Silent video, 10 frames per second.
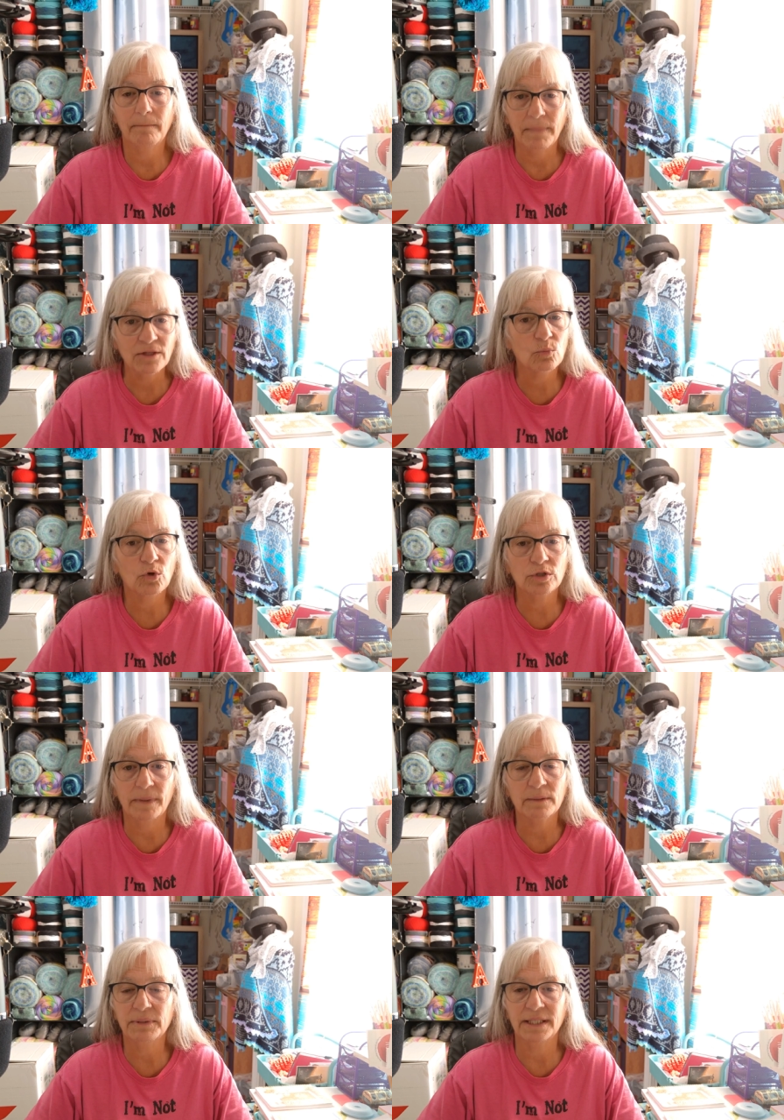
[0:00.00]
Make the world a
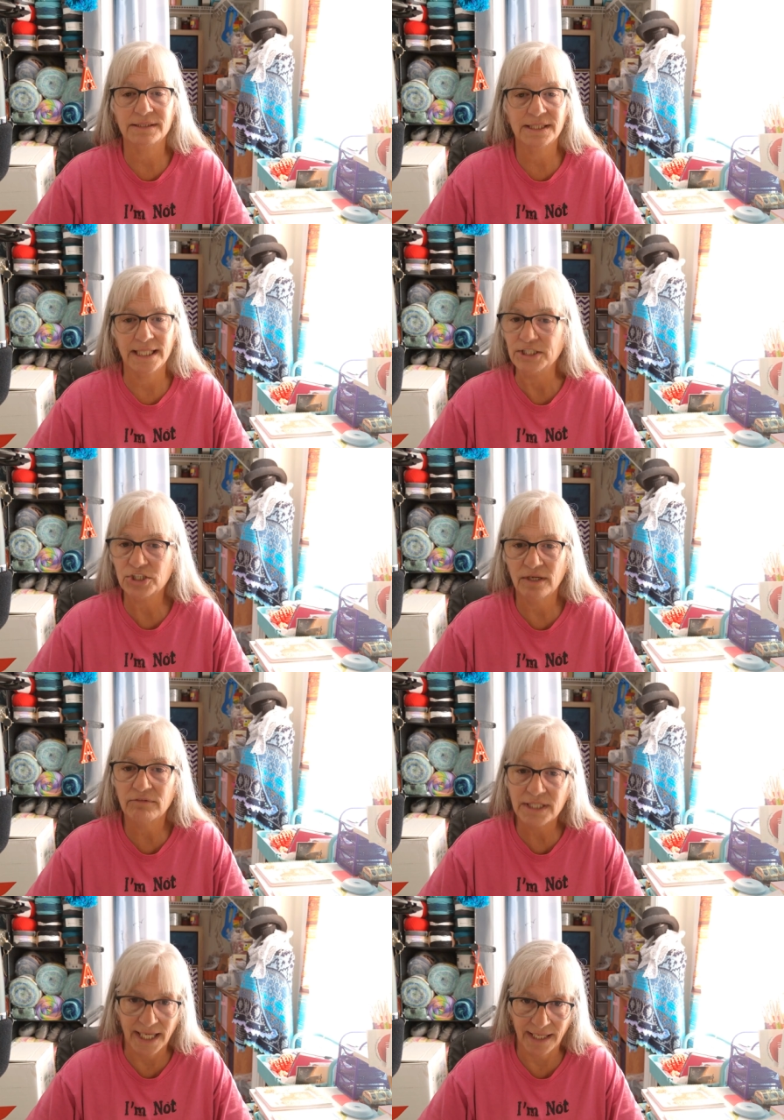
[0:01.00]
better place each and
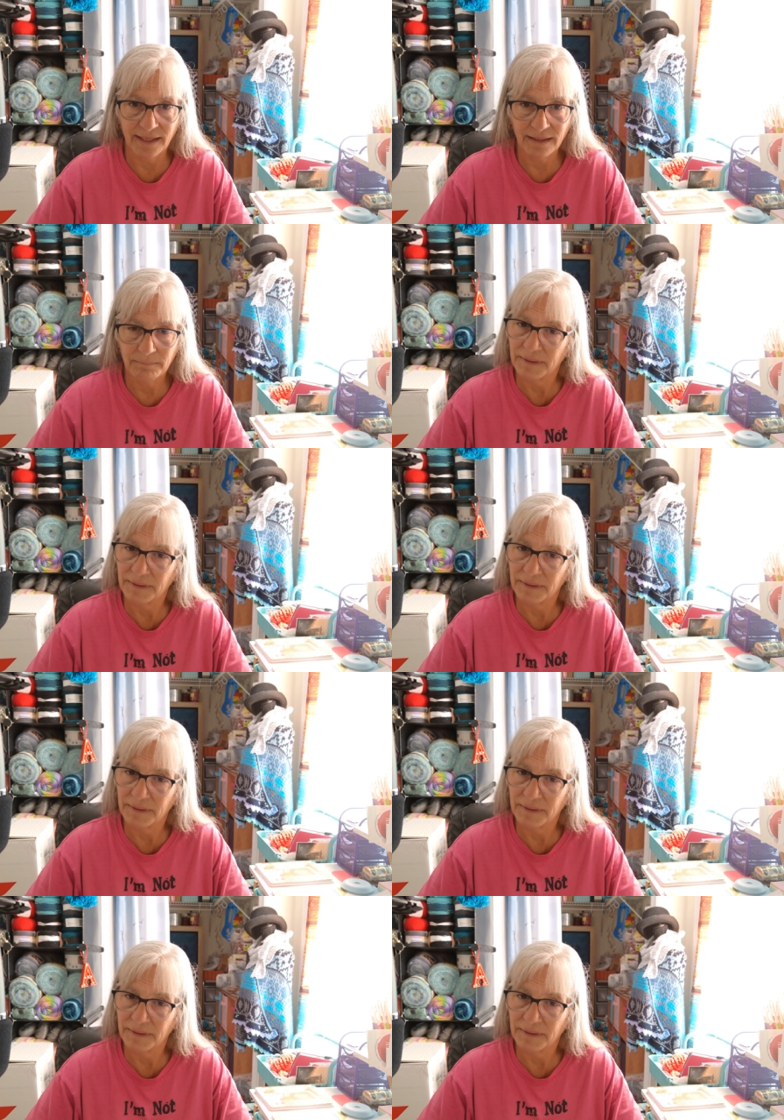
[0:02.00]
every day.